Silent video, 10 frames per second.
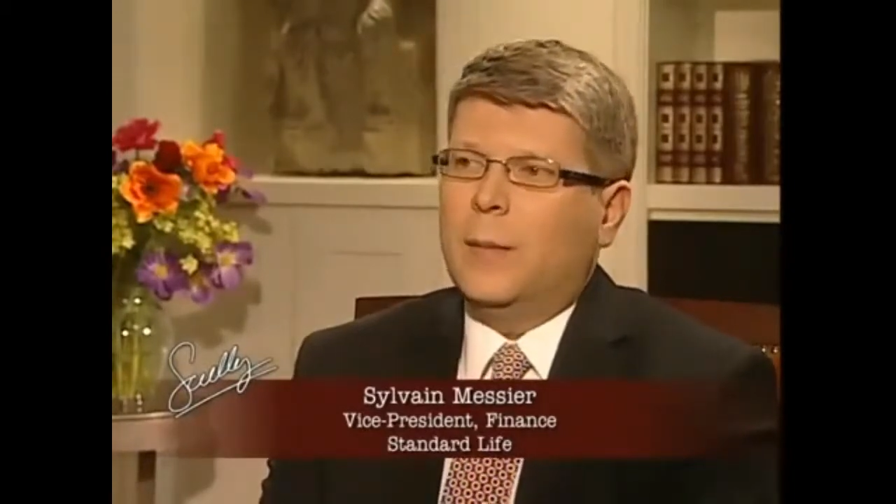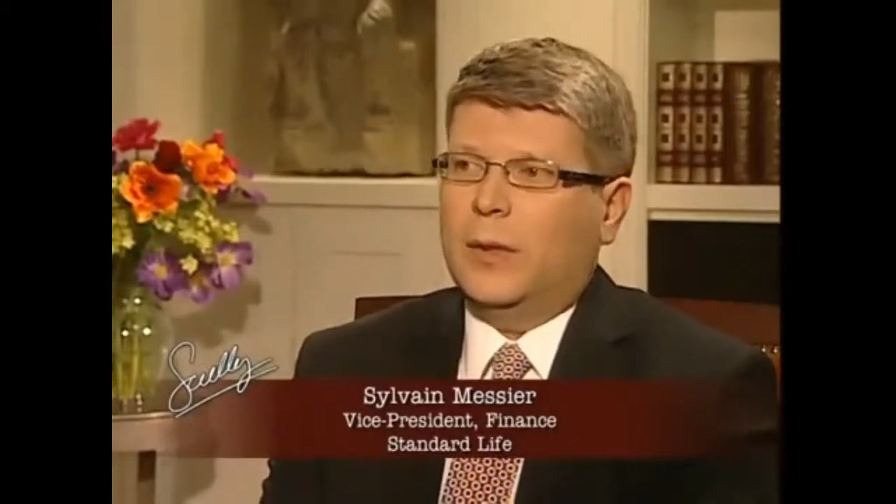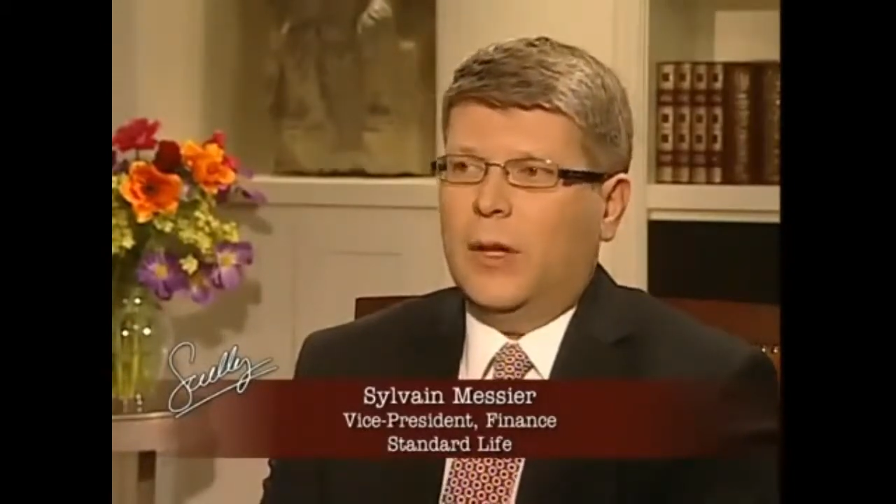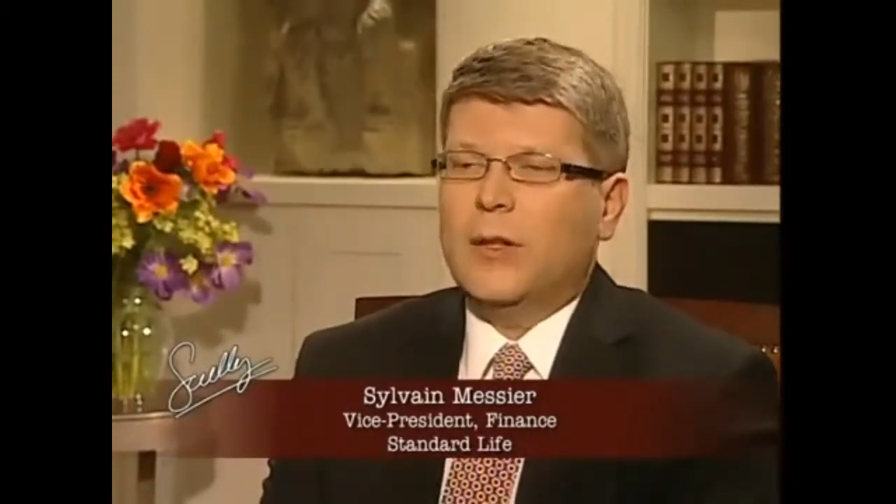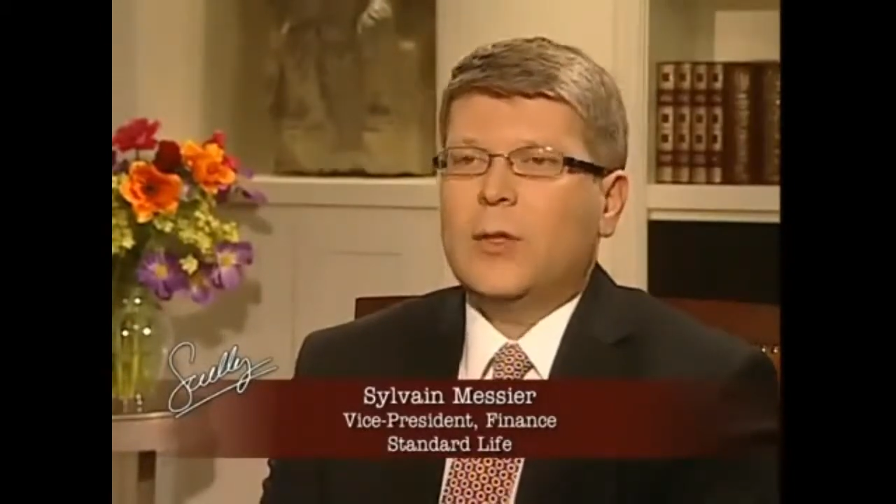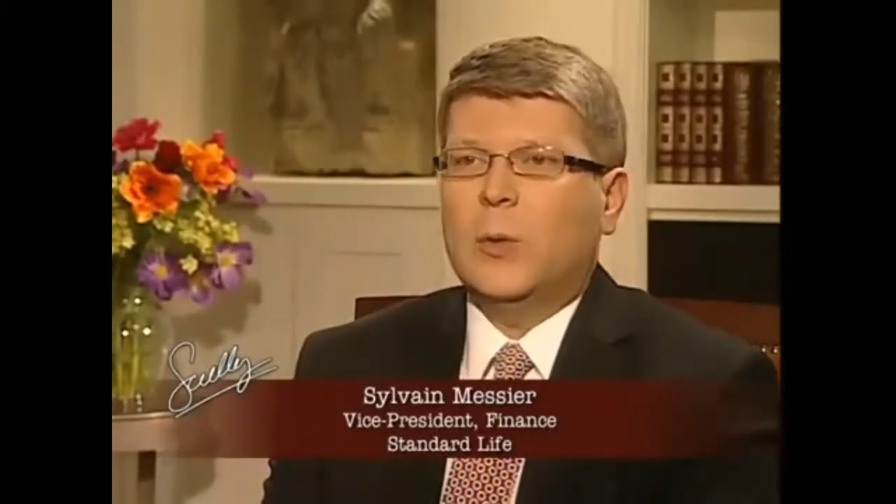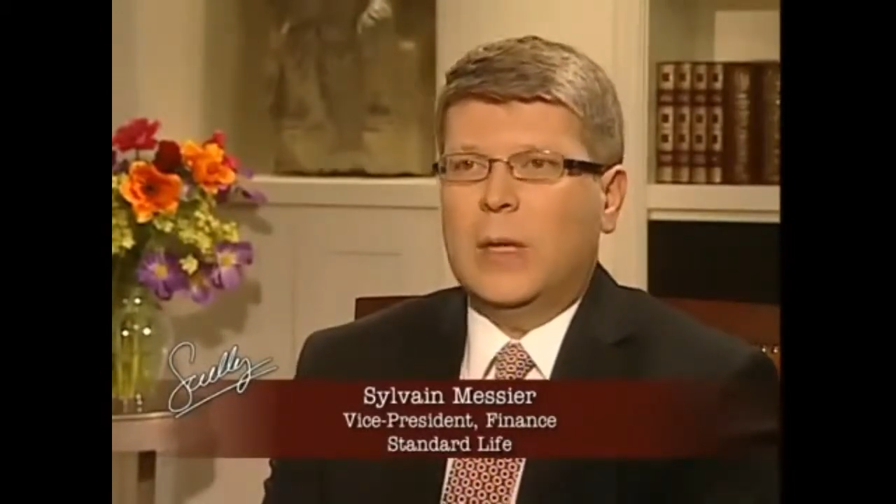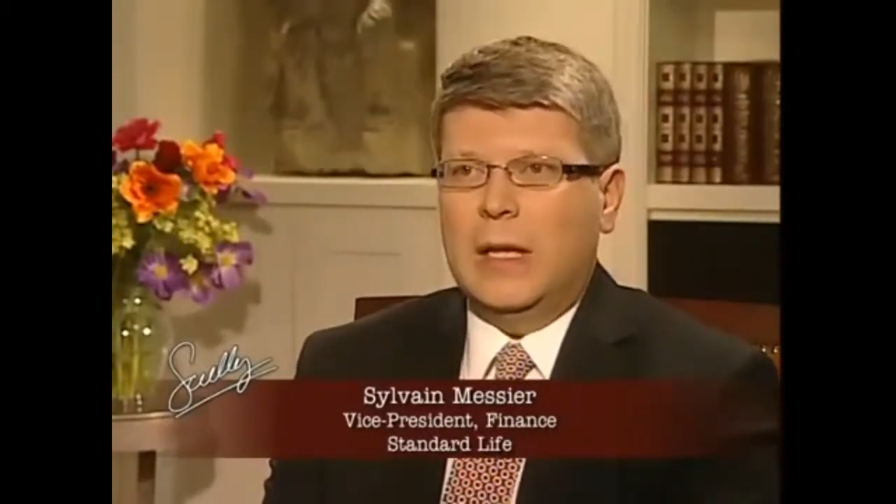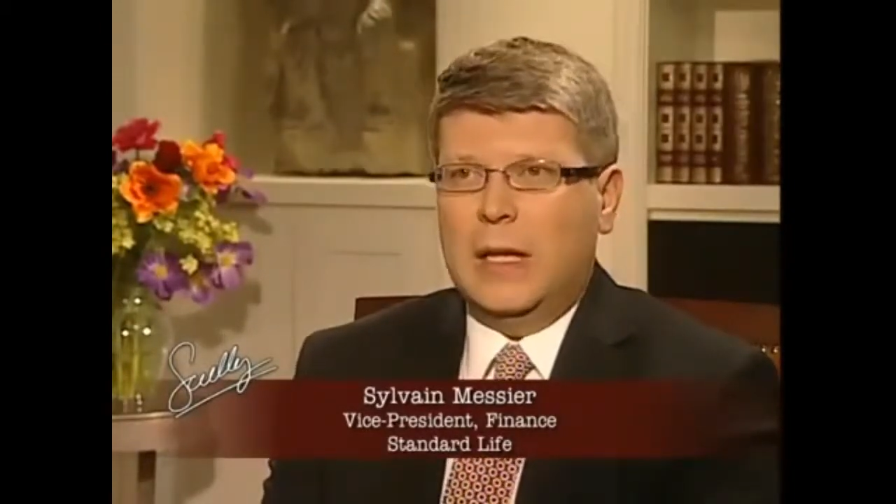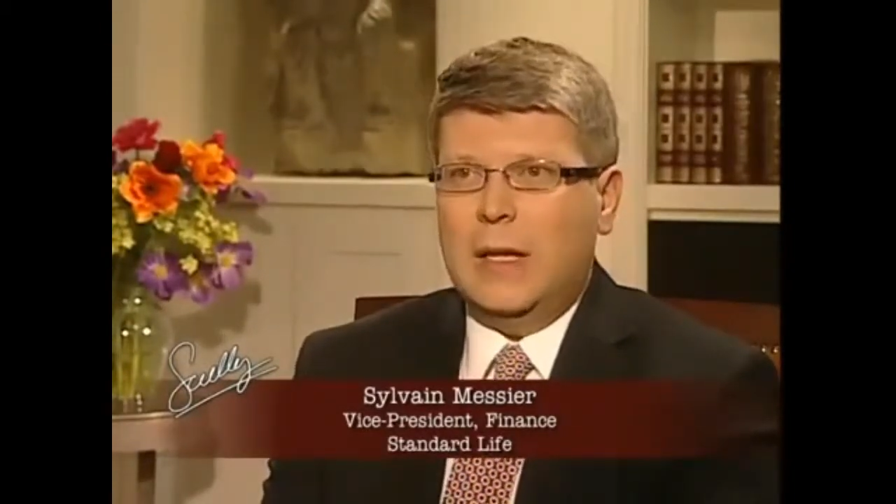But
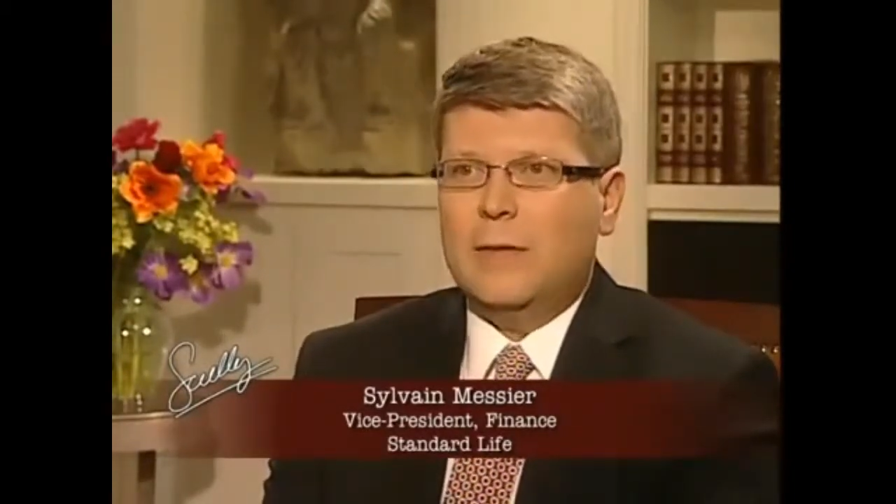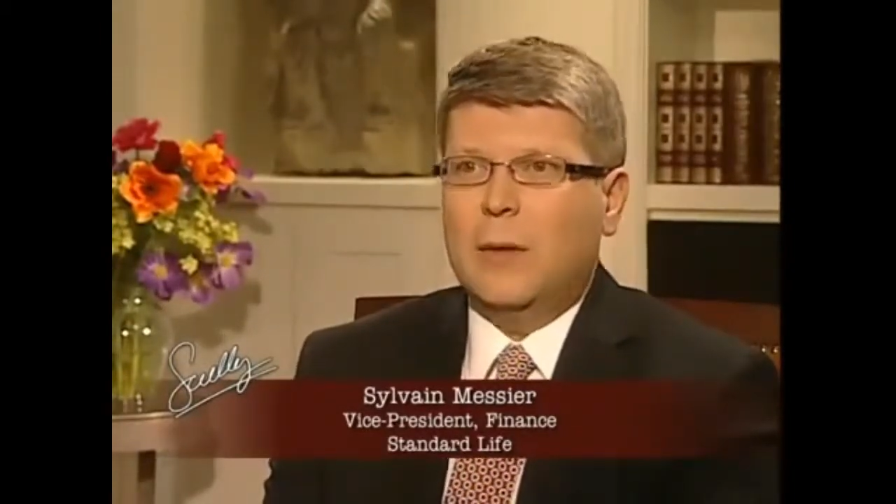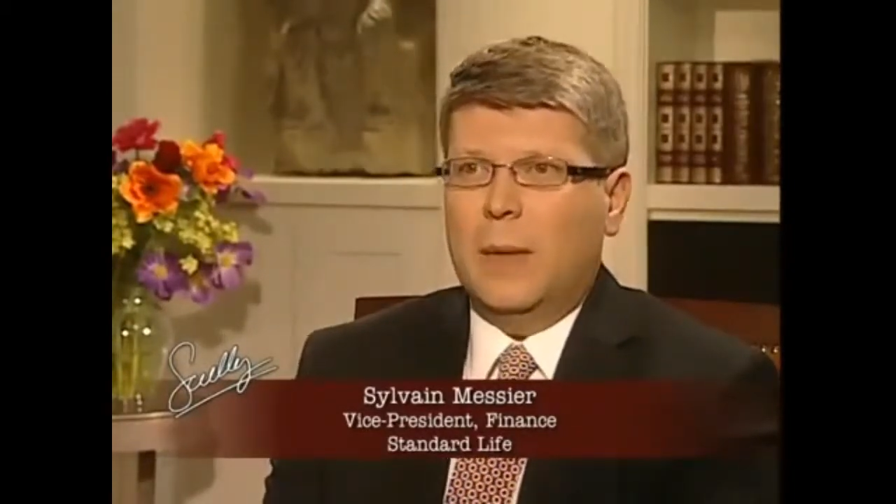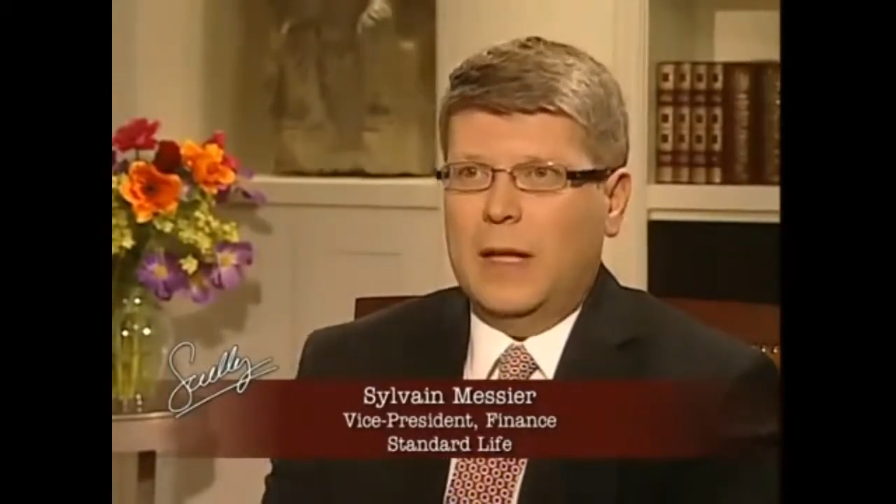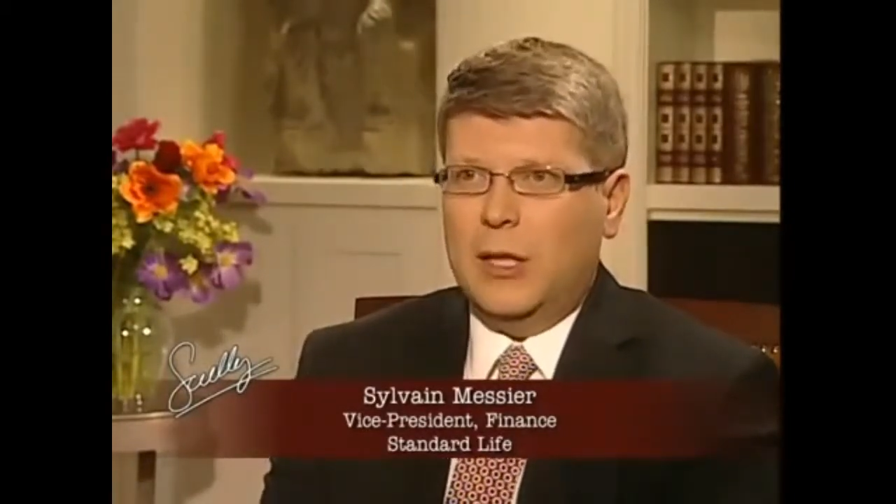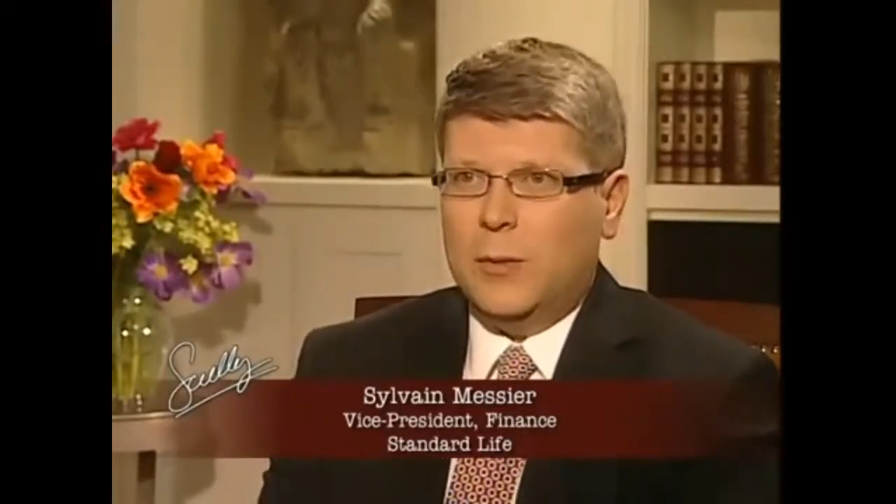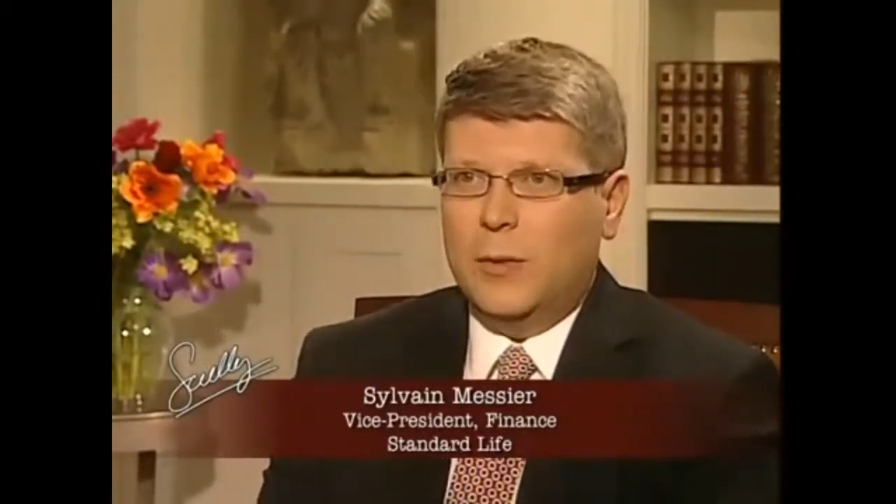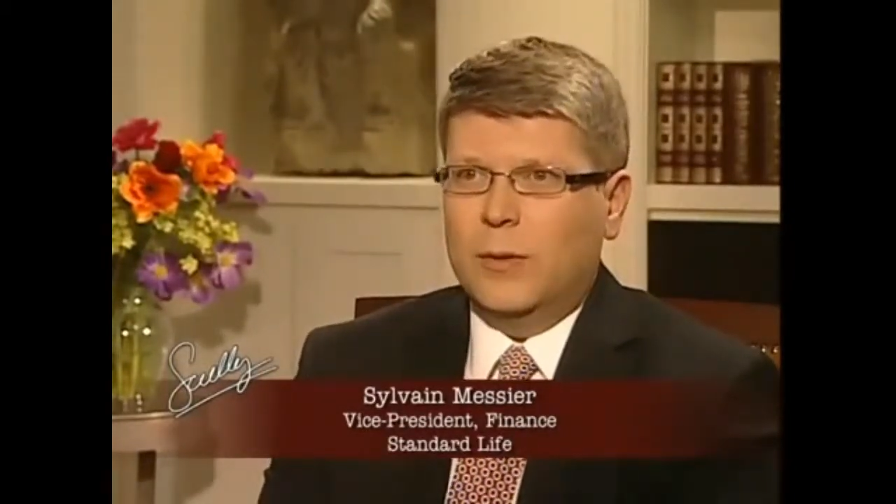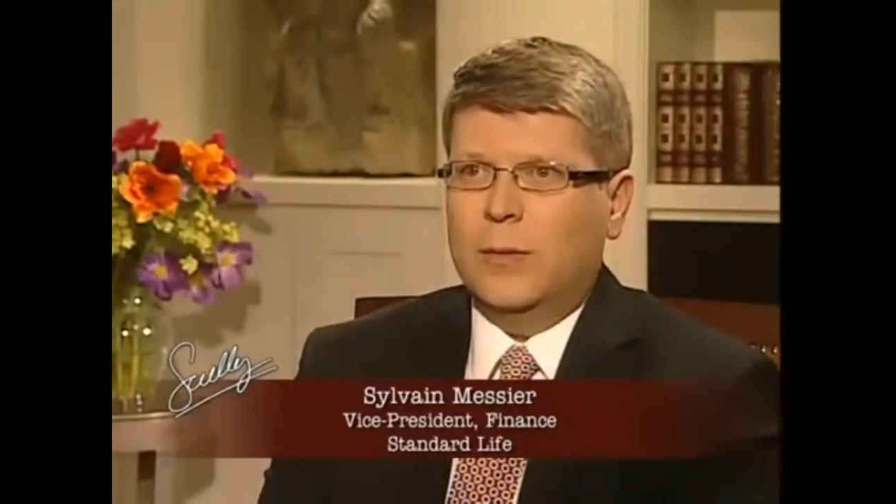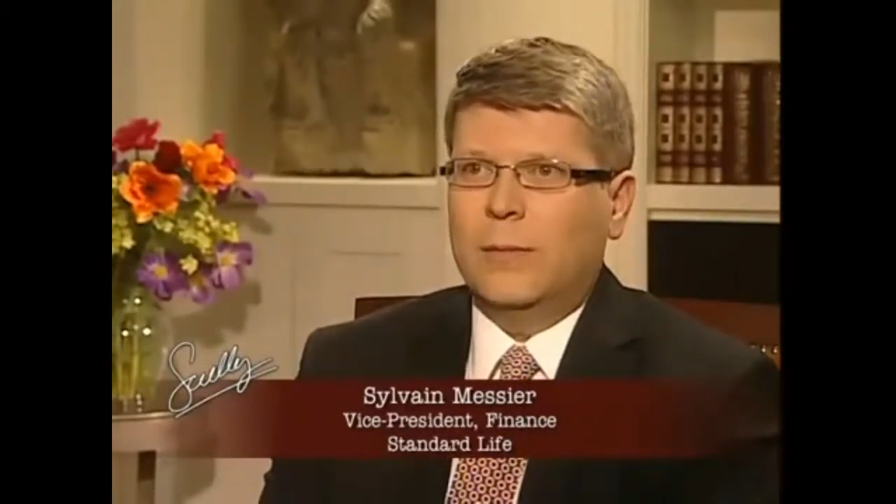also, he leaves the
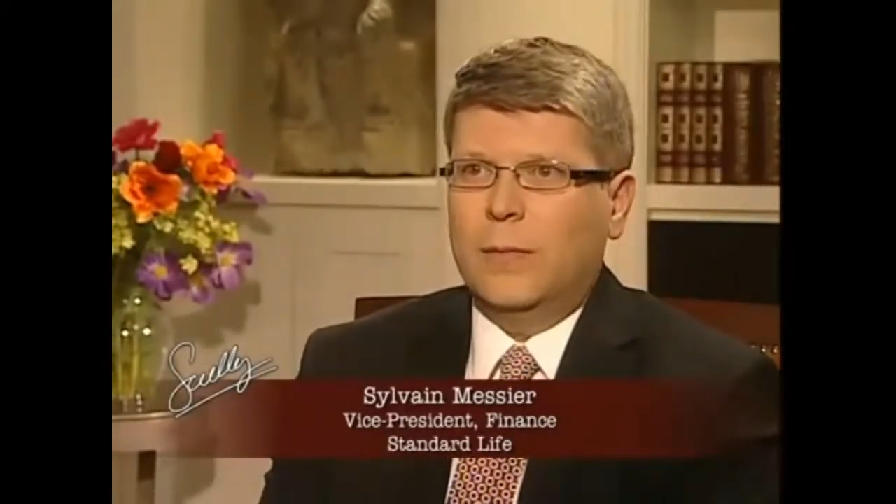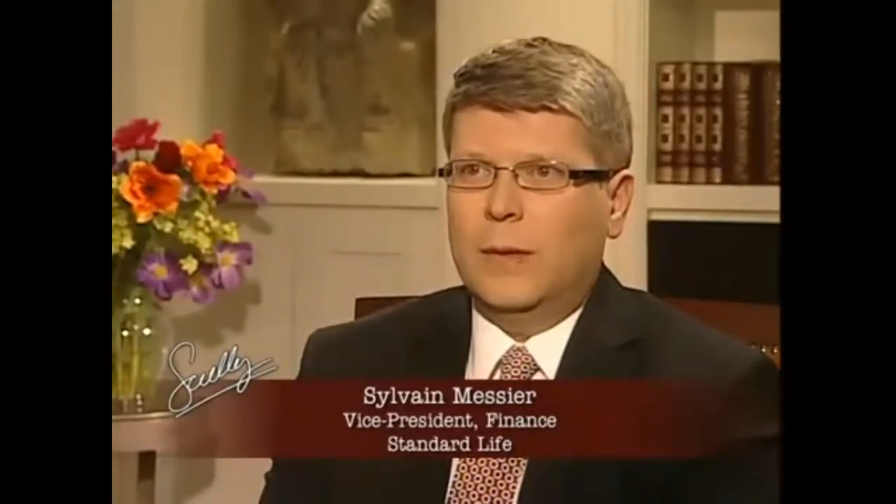management